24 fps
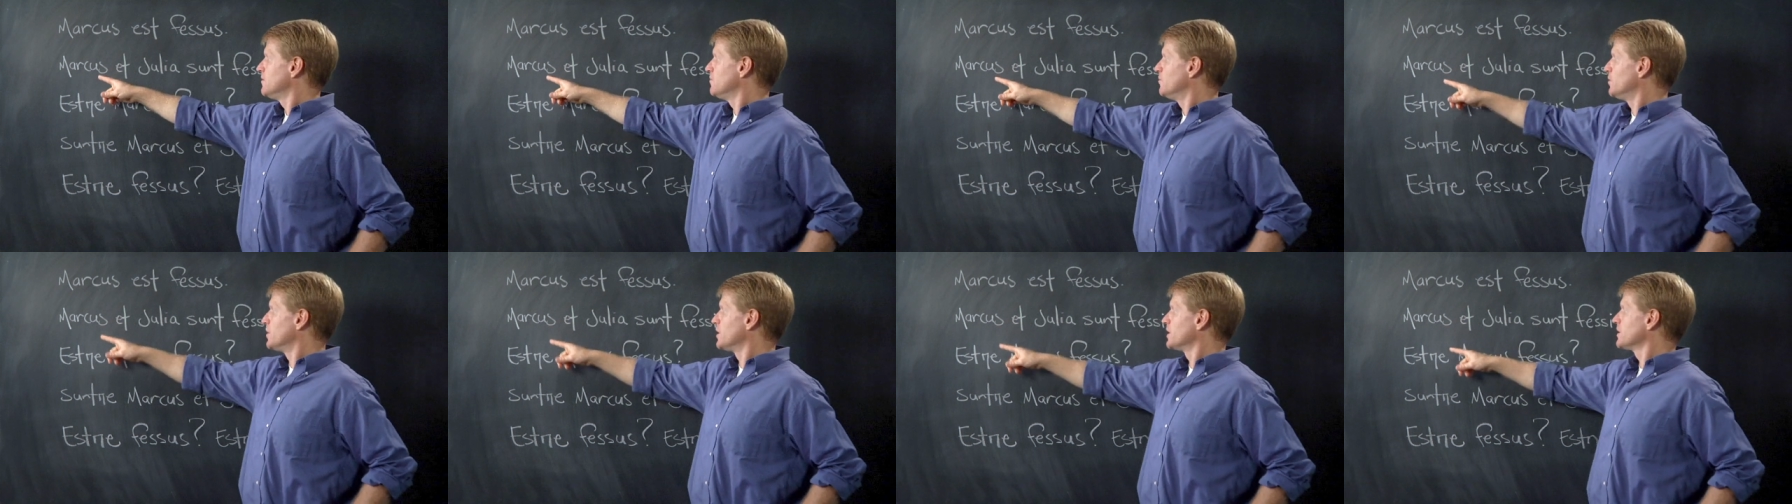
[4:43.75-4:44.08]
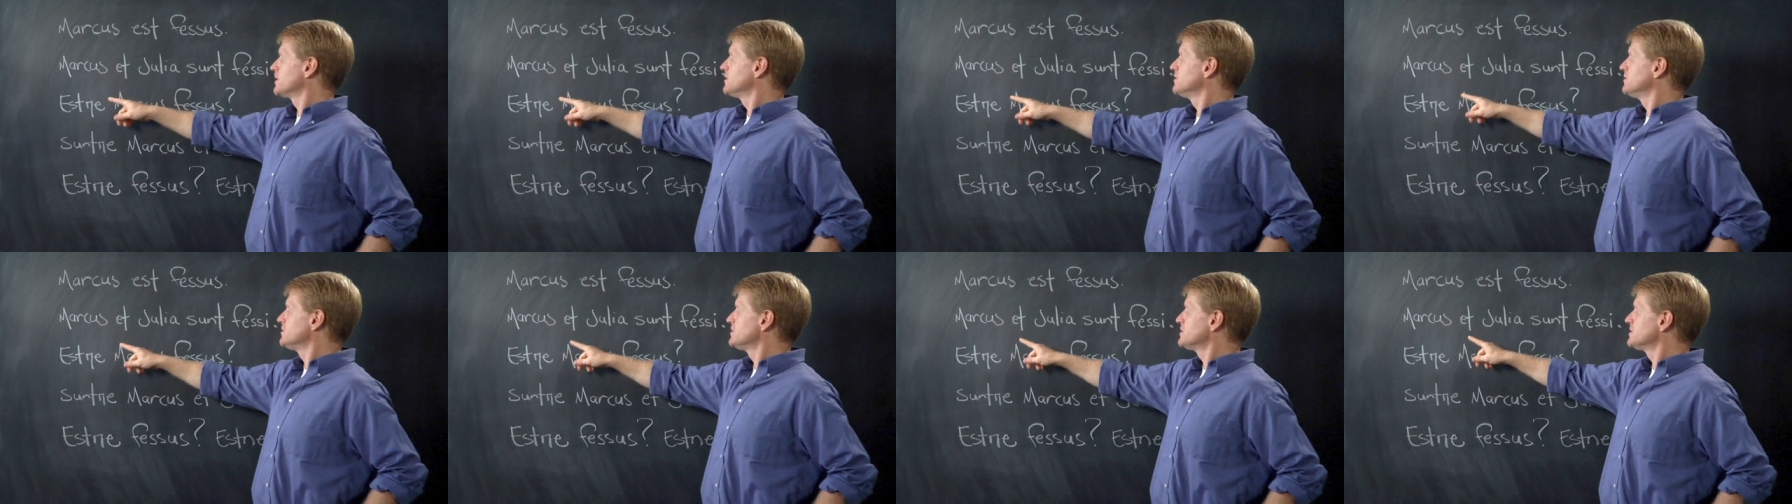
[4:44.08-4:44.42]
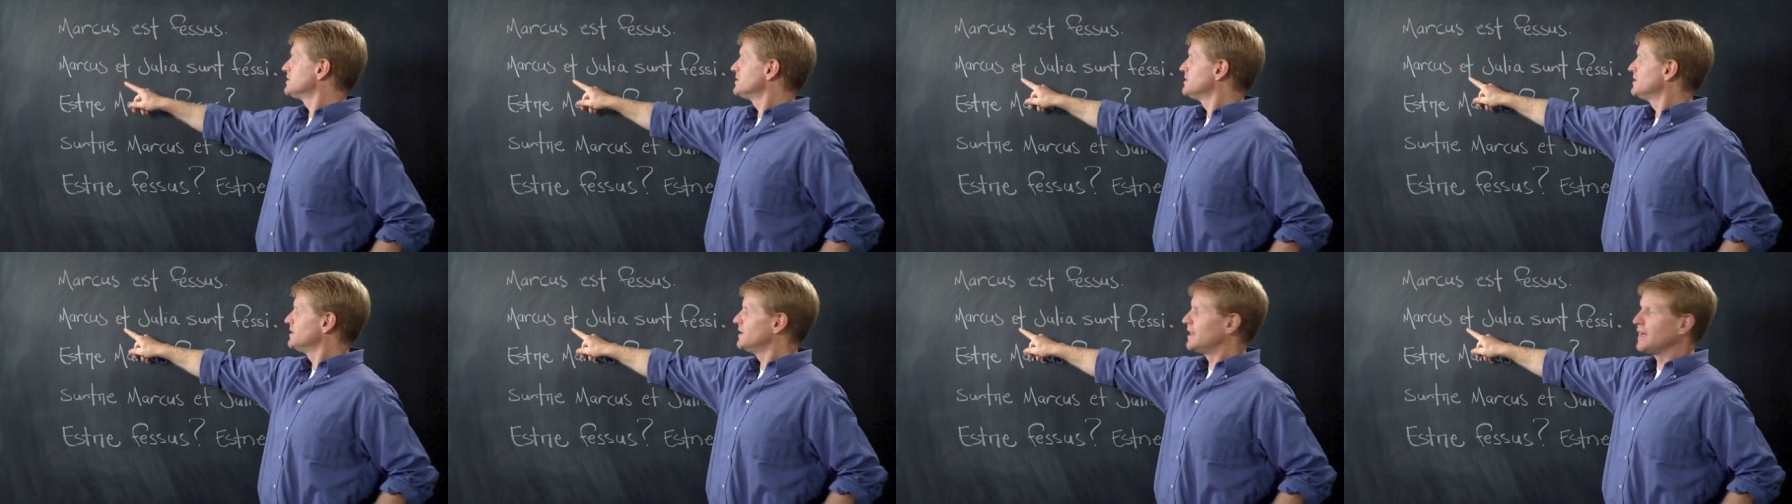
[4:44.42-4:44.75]

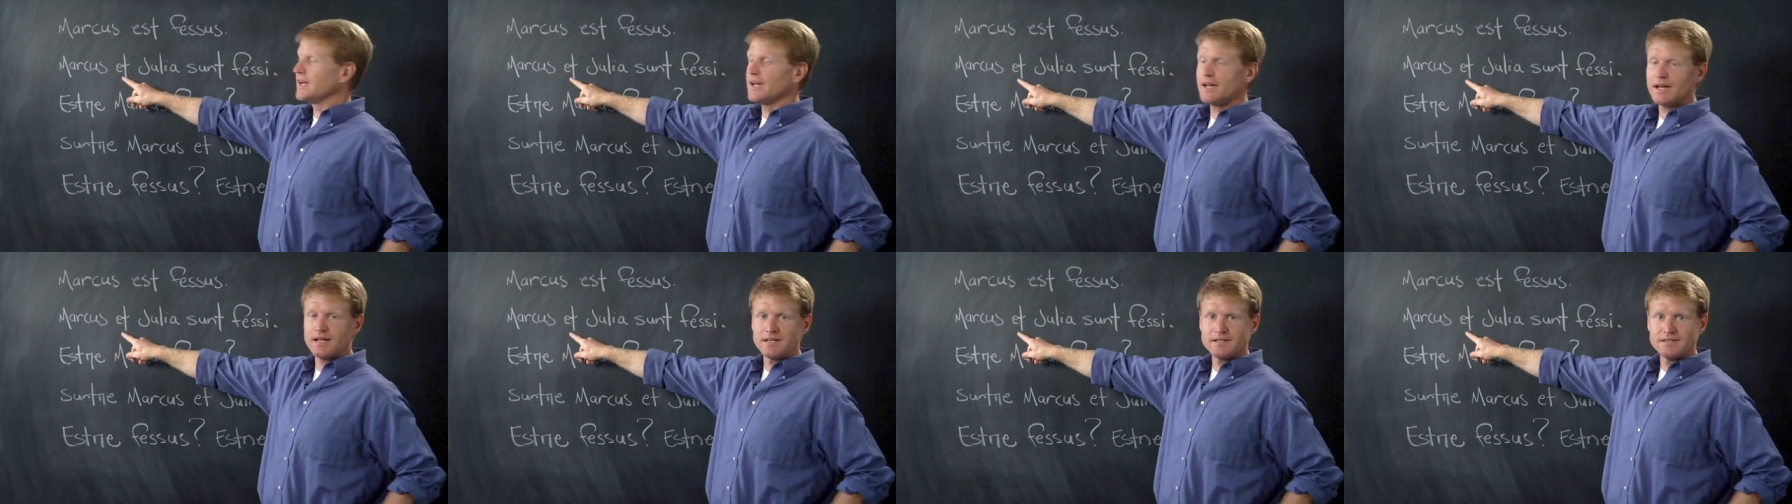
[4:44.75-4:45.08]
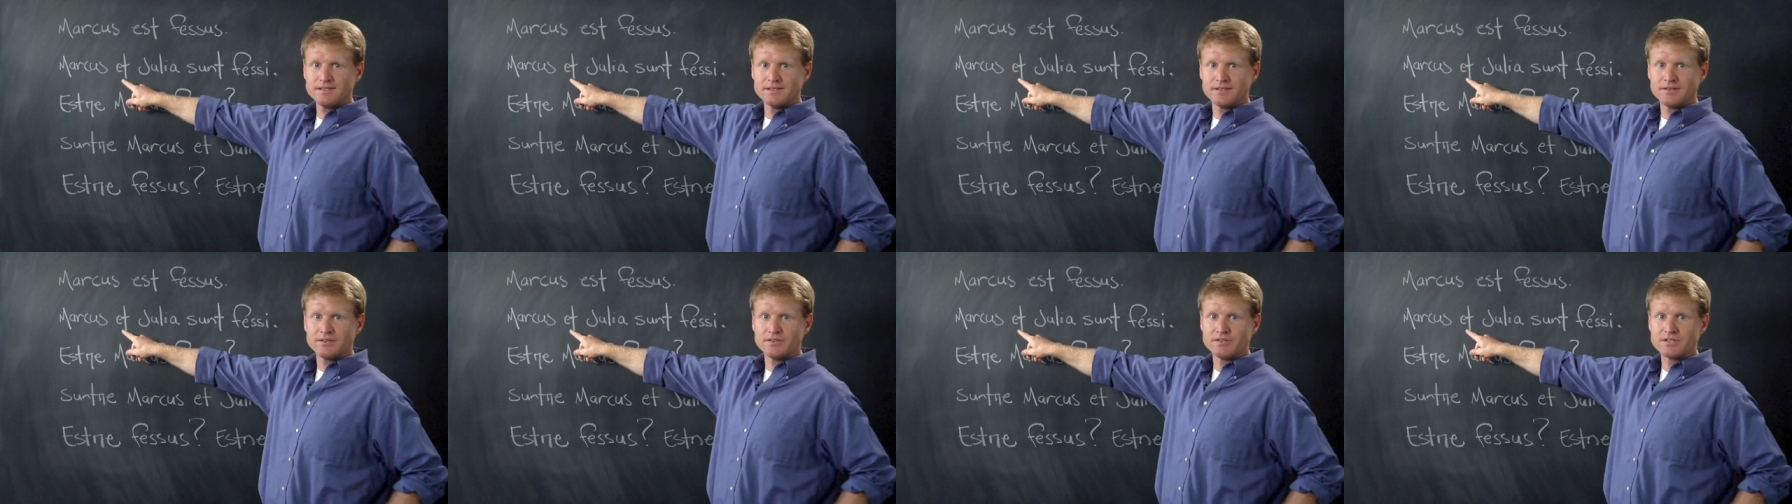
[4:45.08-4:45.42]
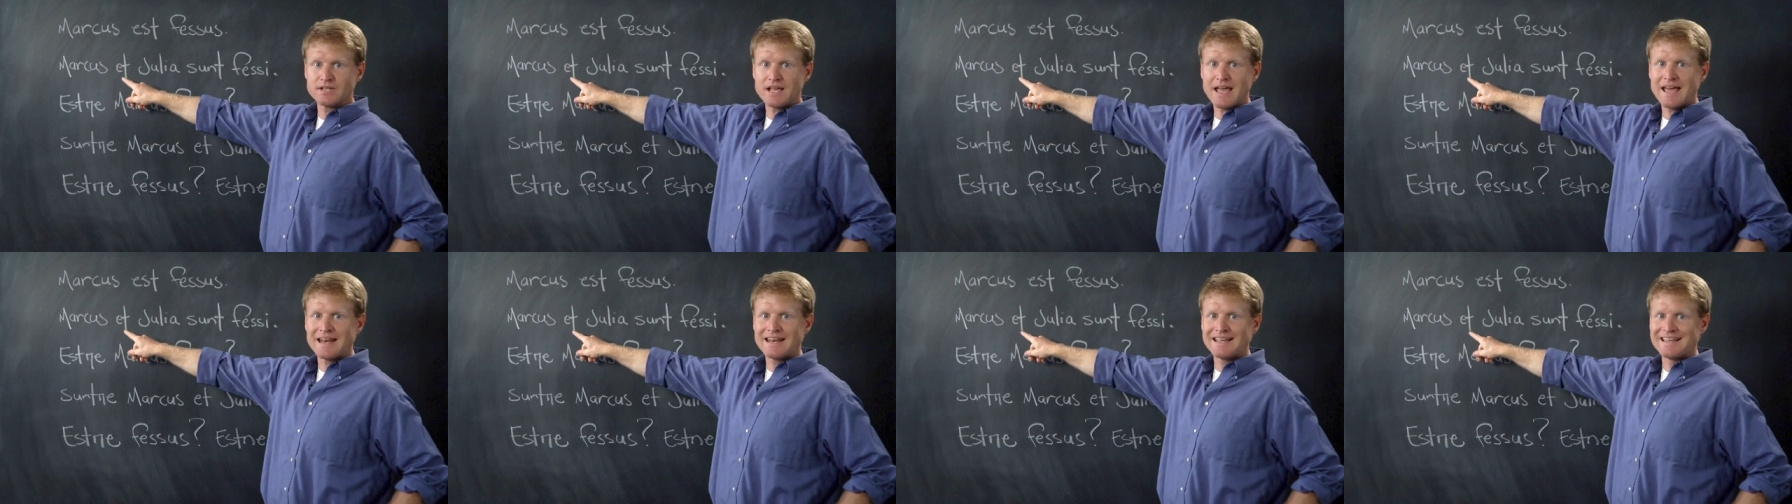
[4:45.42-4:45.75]
Marcus et,
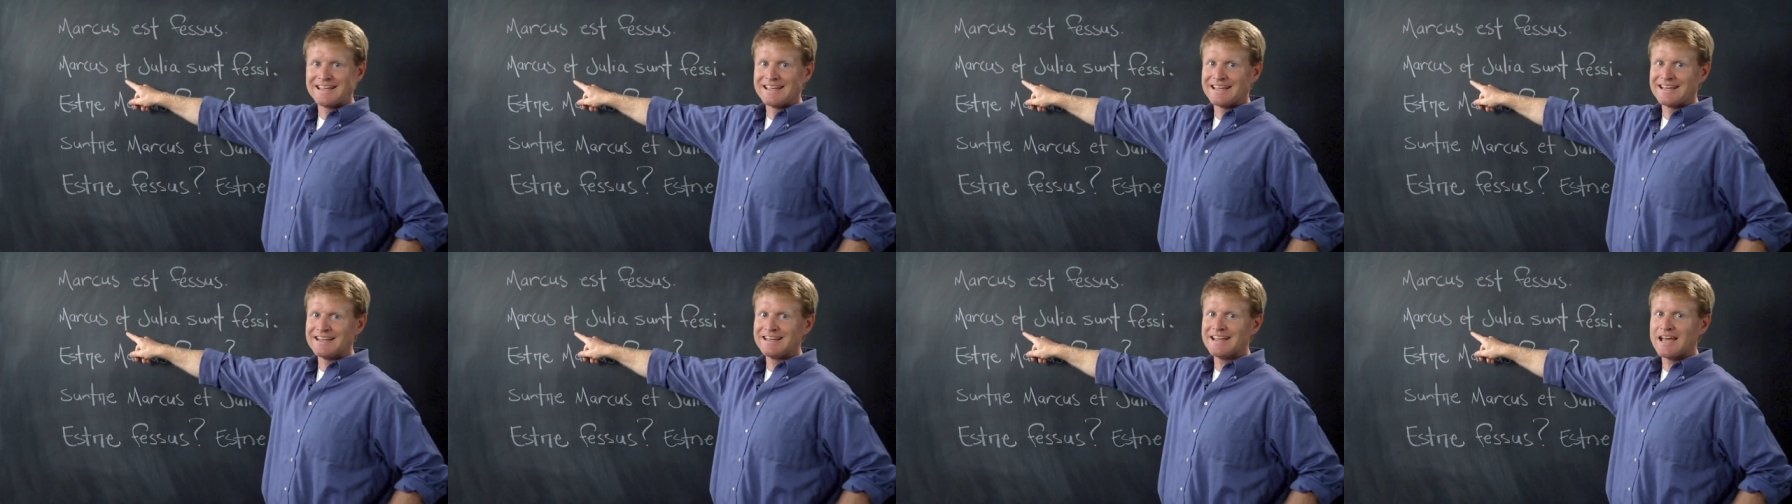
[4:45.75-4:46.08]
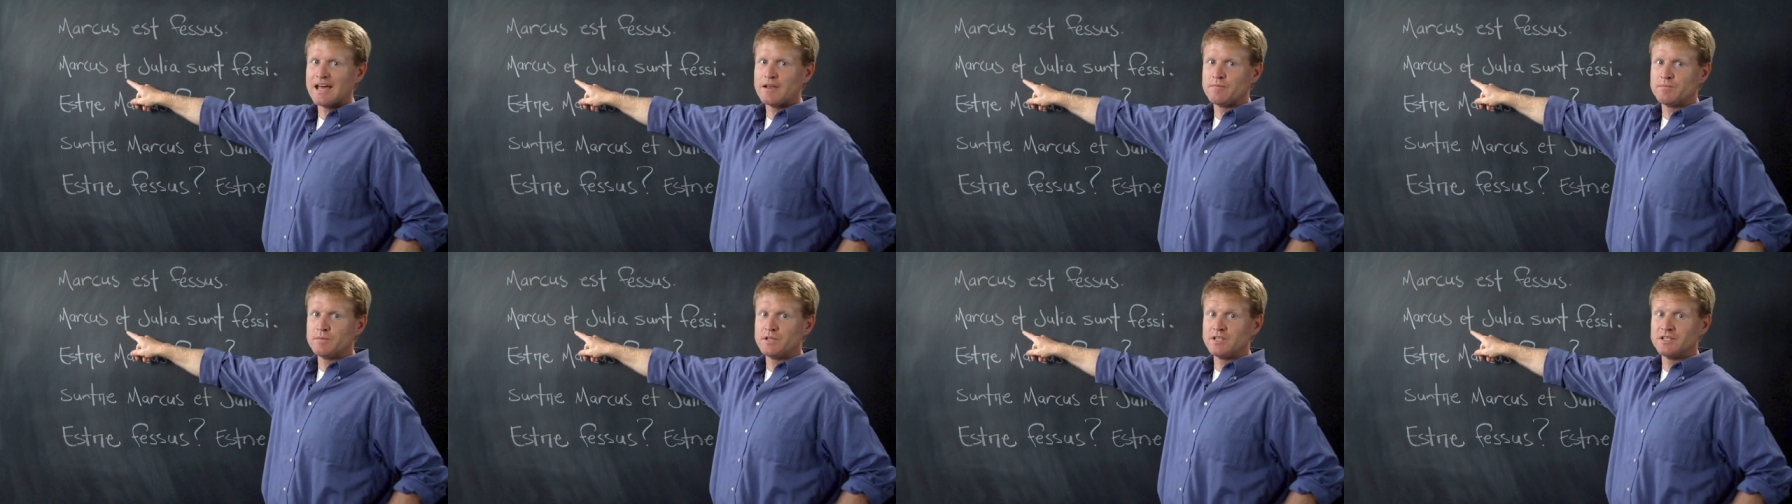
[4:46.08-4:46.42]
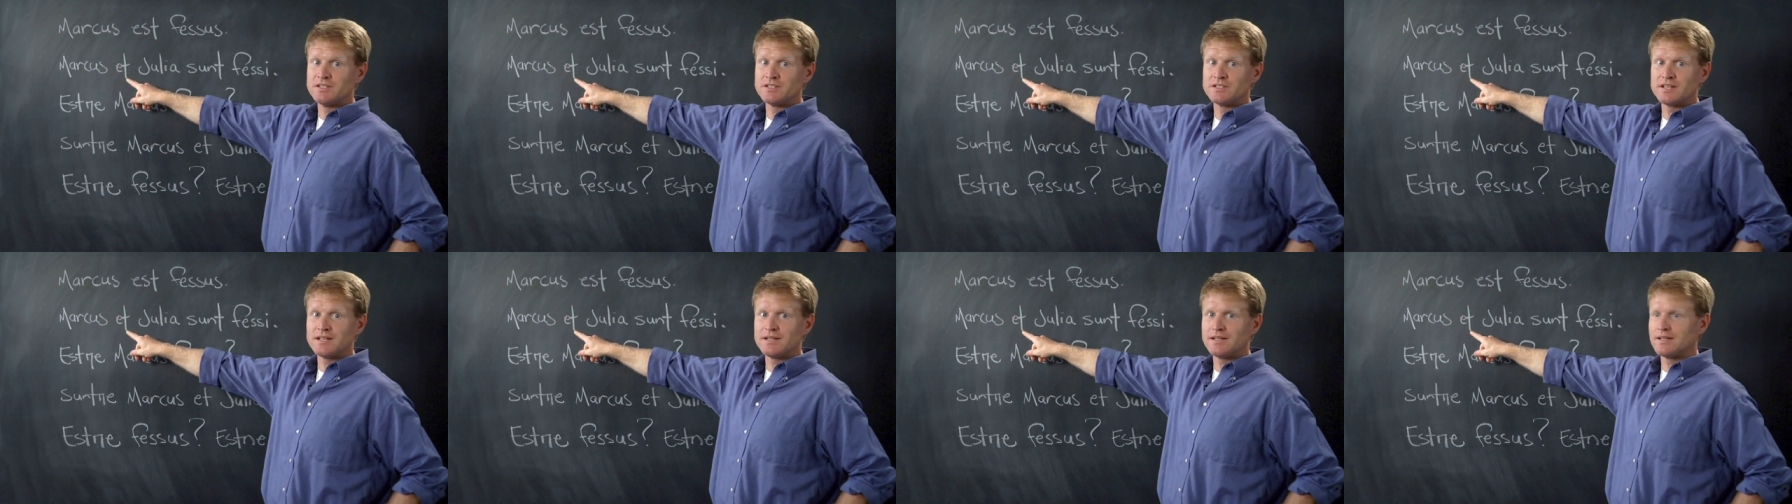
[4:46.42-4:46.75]
there's et again, et
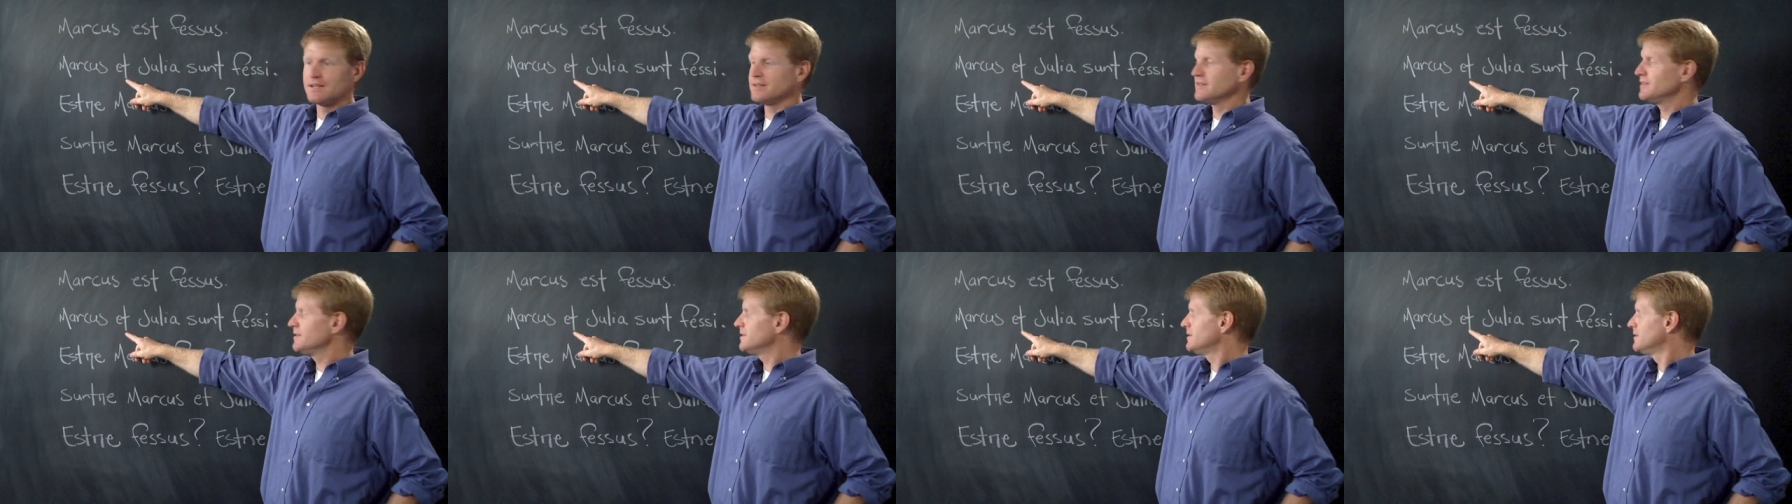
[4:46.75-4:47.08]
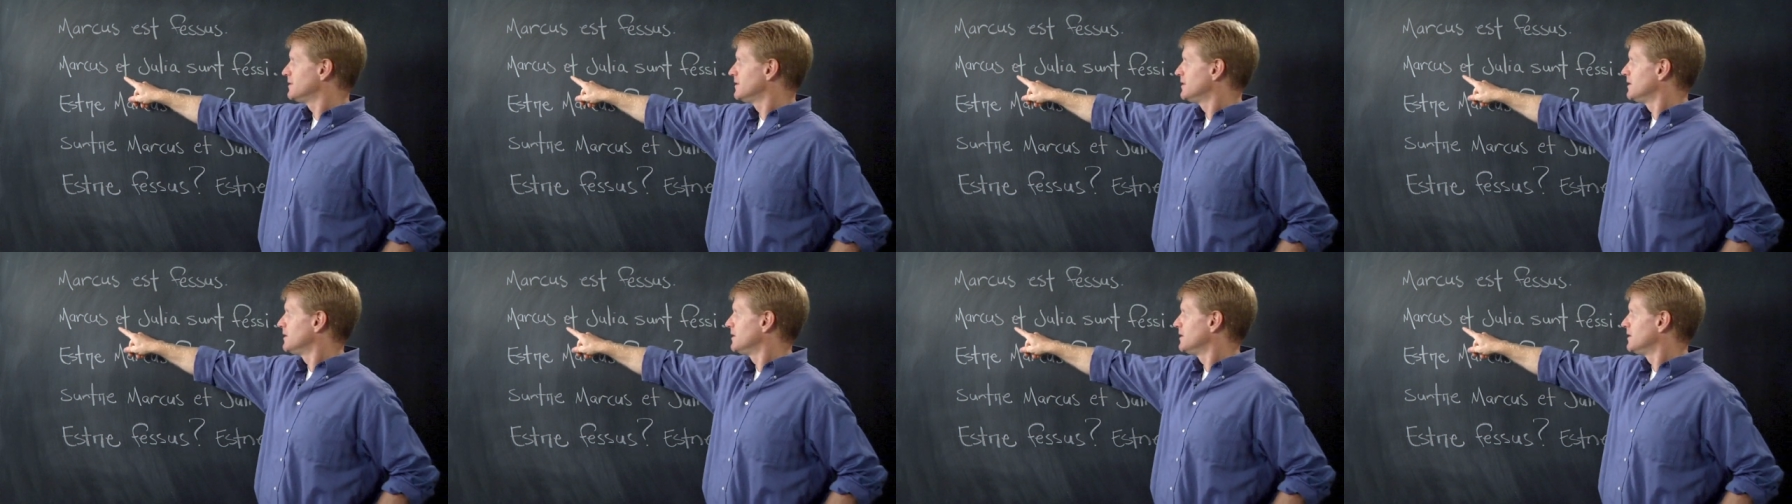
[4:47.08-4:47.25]
means and.